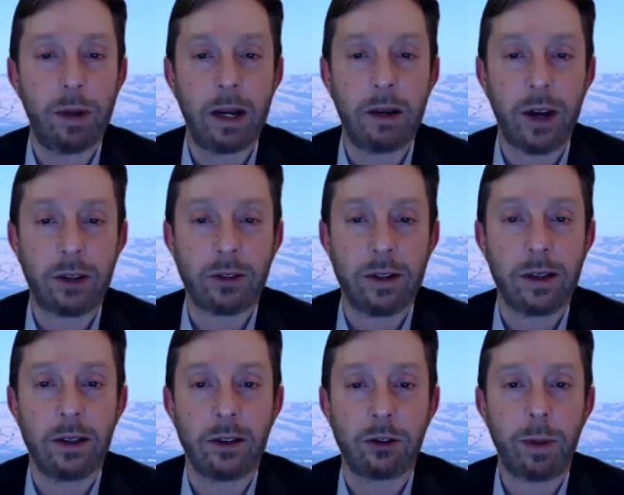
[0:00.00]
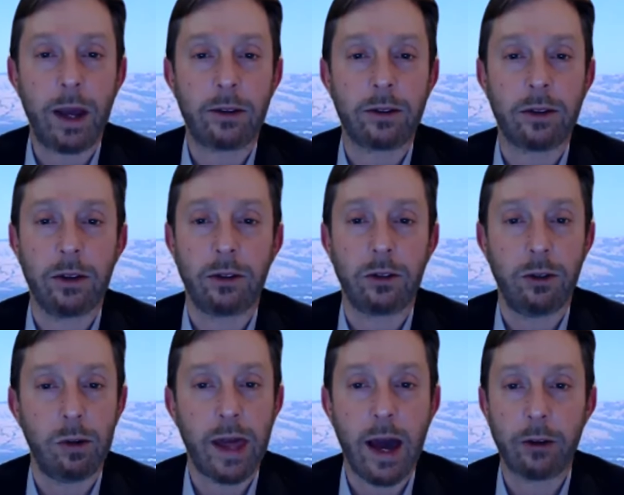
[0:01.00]
been investing in the space since
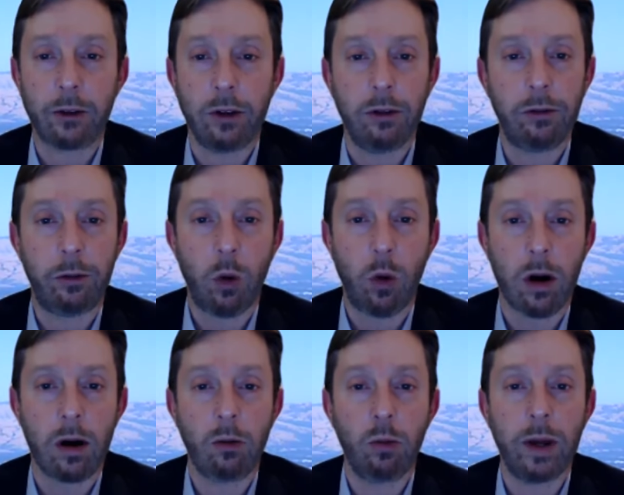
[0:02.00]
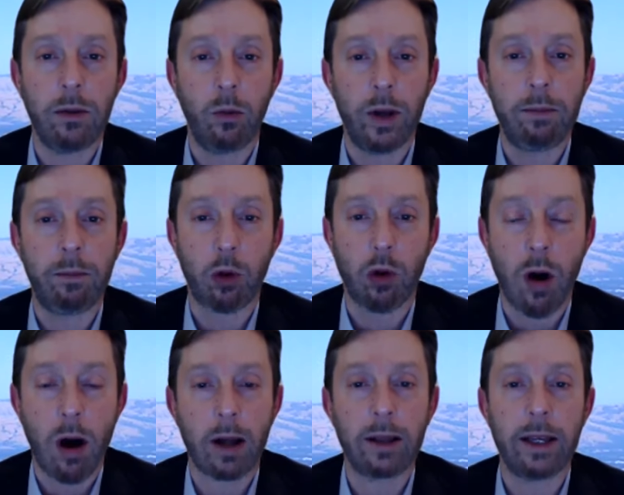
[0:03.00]
2004. We
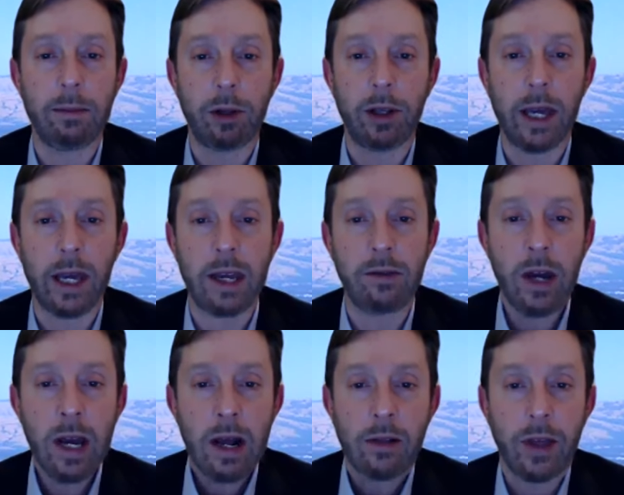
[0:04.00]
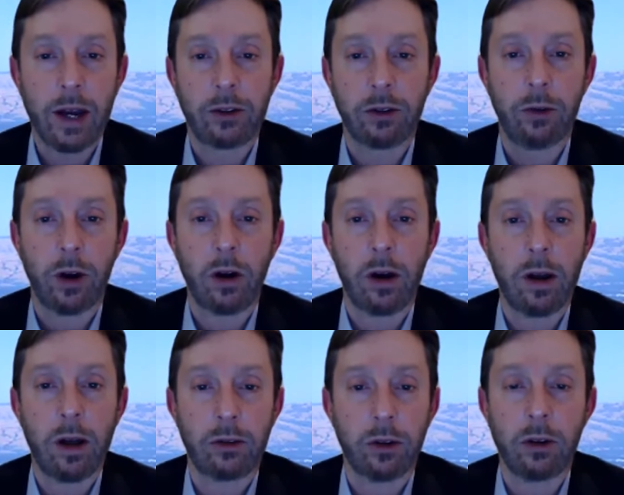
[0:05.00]
broadly believe that it's a very
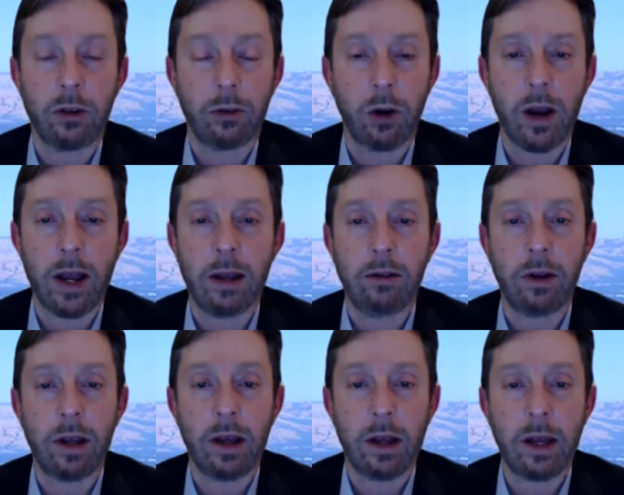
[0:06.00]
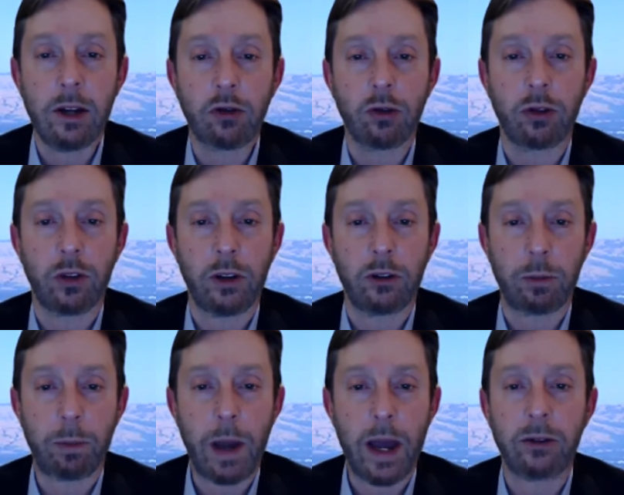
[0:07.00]
interesting
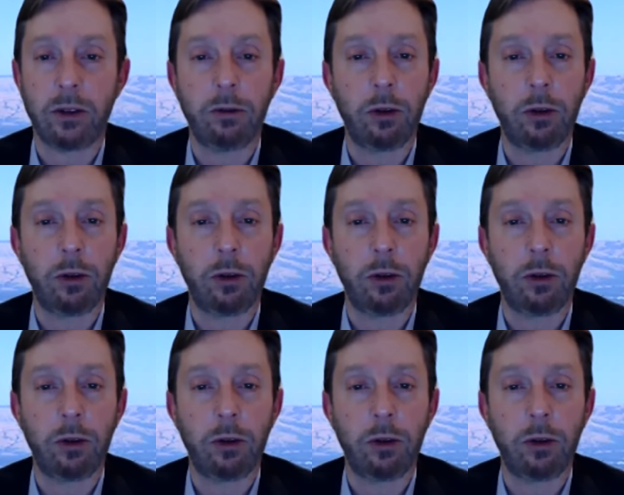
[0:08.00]
space. It